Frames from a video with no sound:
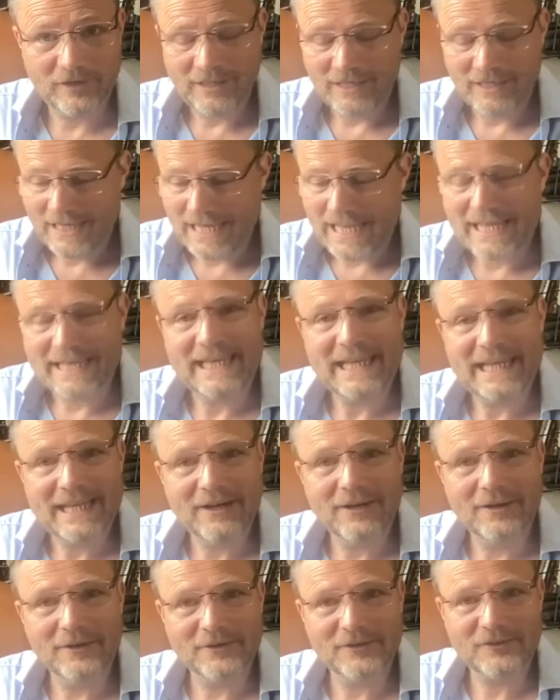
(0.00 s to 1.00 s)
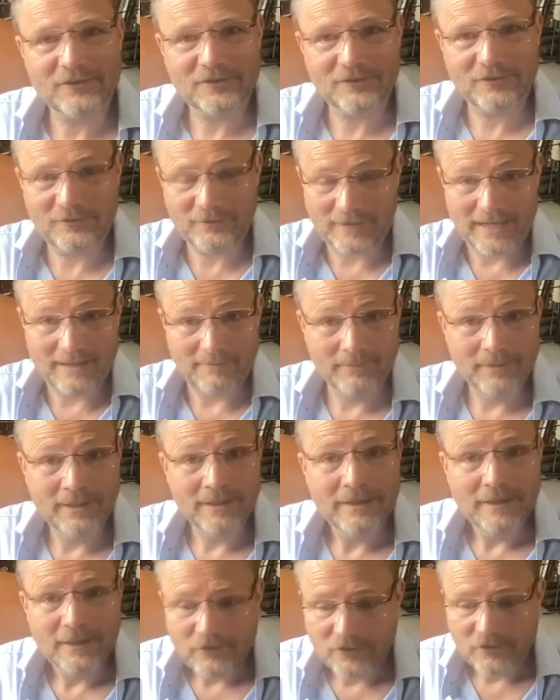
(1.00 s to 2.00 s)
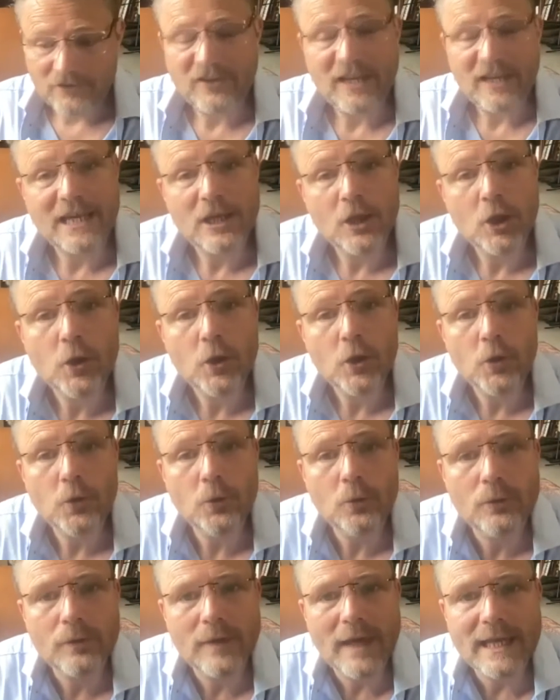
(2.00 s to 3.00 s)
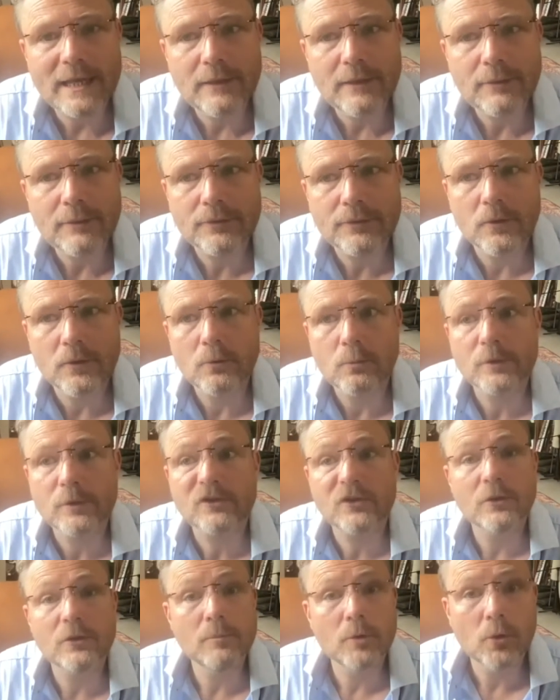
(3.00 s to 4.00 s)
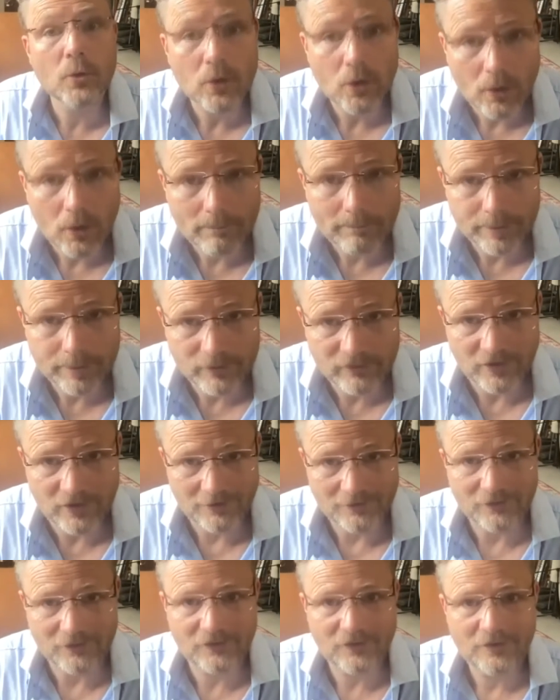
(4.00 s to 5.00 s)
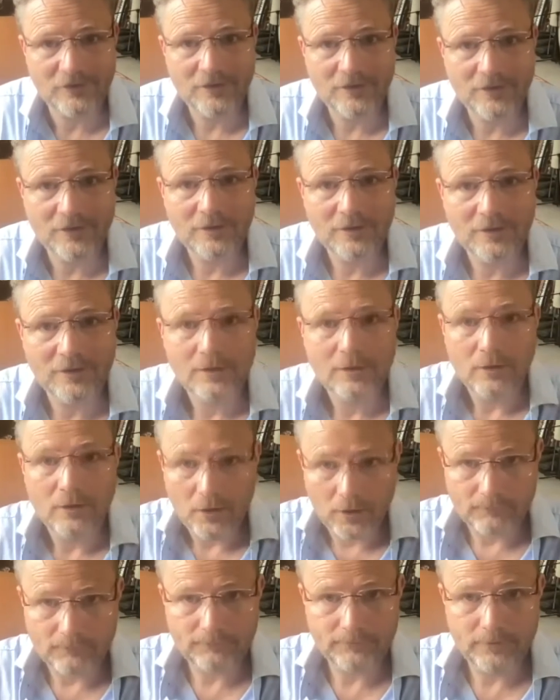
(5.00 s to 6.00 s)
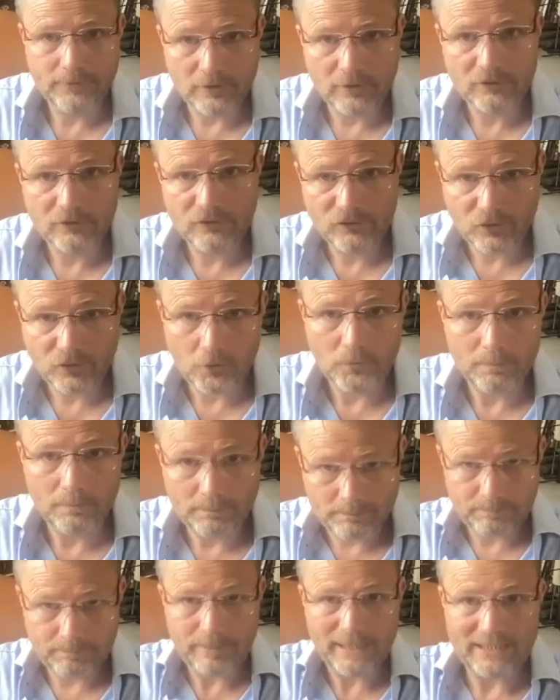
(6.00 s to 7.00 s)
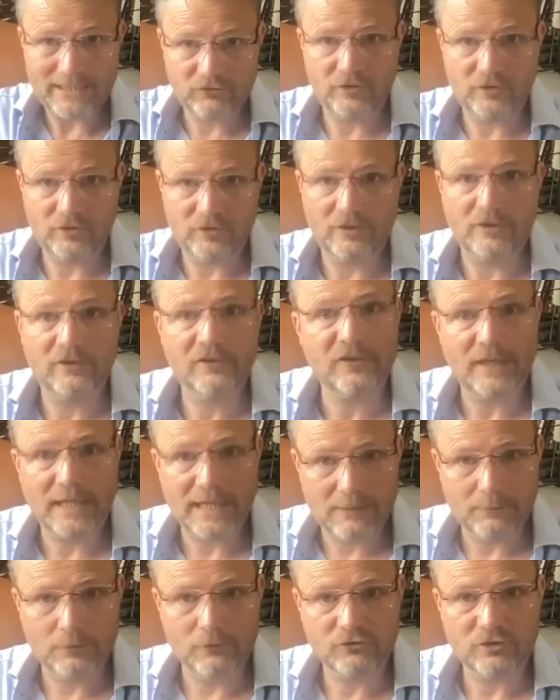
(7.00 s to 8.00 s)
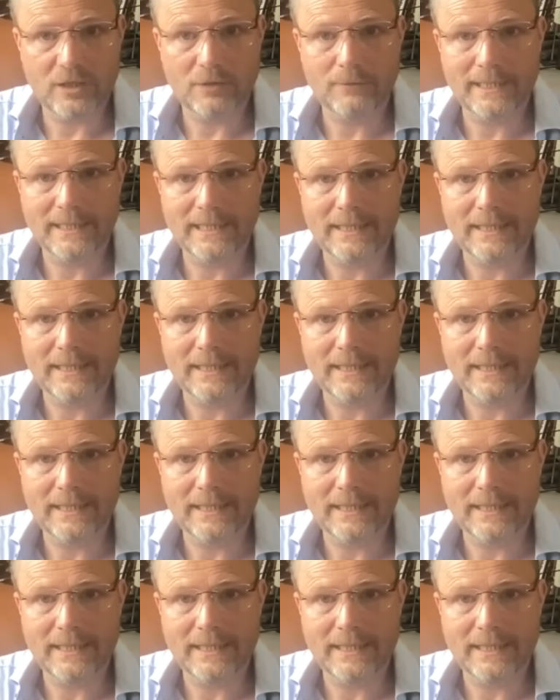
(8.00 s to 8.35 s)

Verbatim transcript: and he asked them to say who they thought was the more competent of the two pictures that he was showing them.